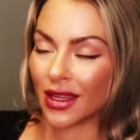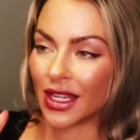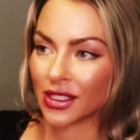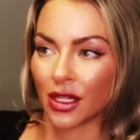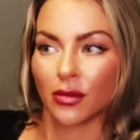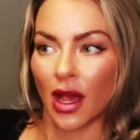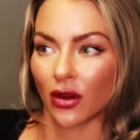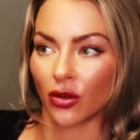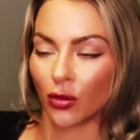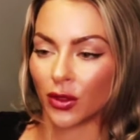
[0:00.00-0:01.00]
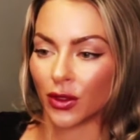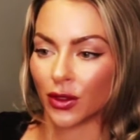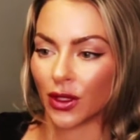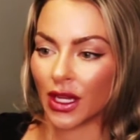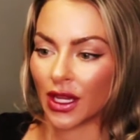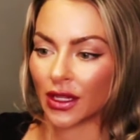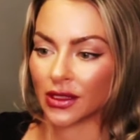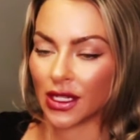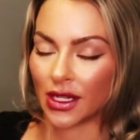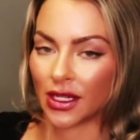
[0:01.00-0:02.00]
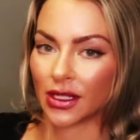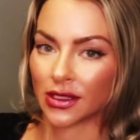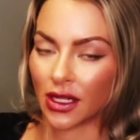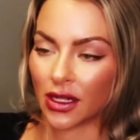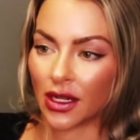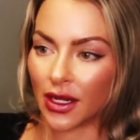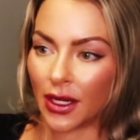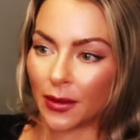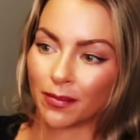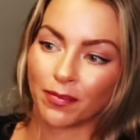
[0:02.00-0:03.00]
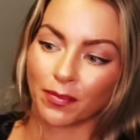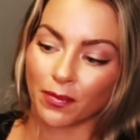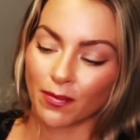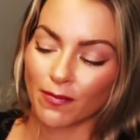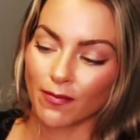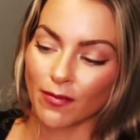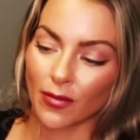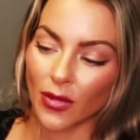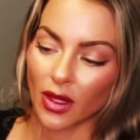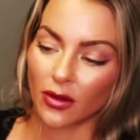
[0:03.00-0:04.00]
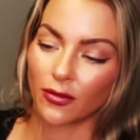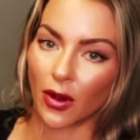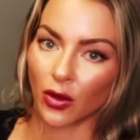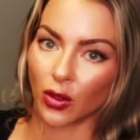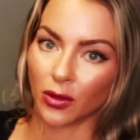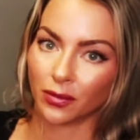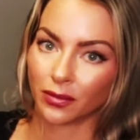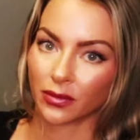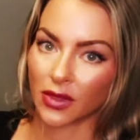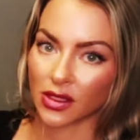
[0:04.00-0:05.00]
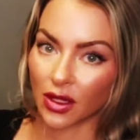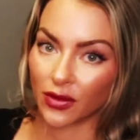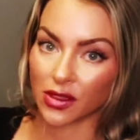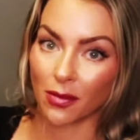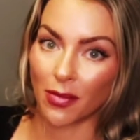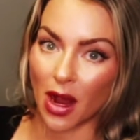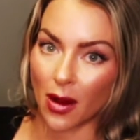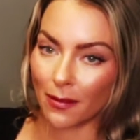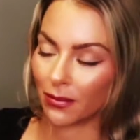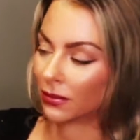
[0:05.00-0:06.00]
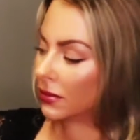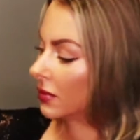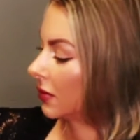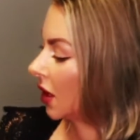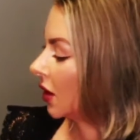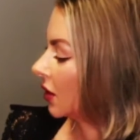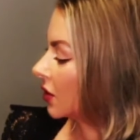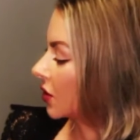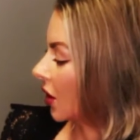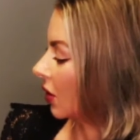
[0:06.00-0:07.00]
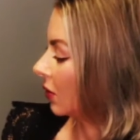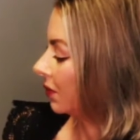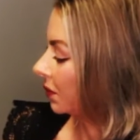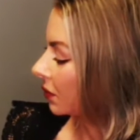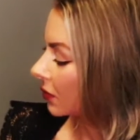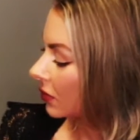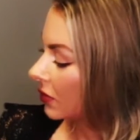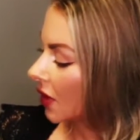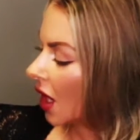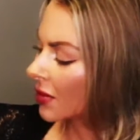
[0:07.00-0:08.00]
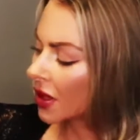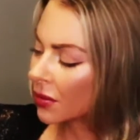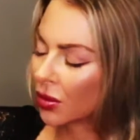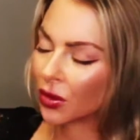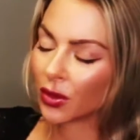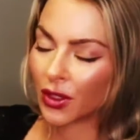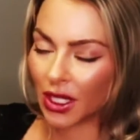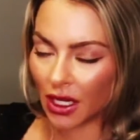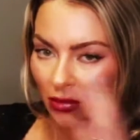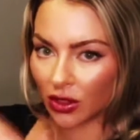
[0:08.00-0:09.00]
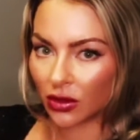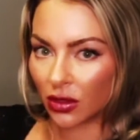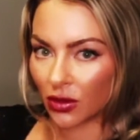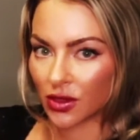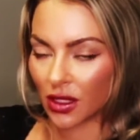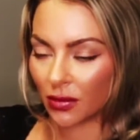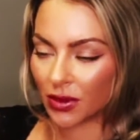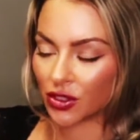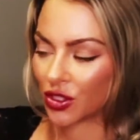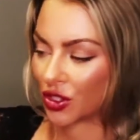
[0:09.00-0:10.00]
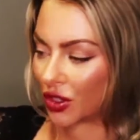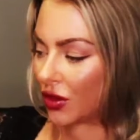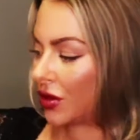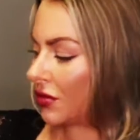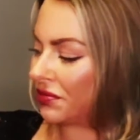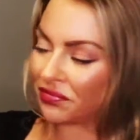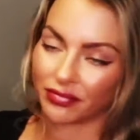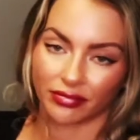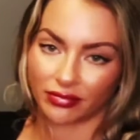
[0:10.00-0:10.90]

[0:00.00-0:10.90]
antimicrobial and antifungal. This stuff is a bomb. So I'm gonna pull the camera close up and just show you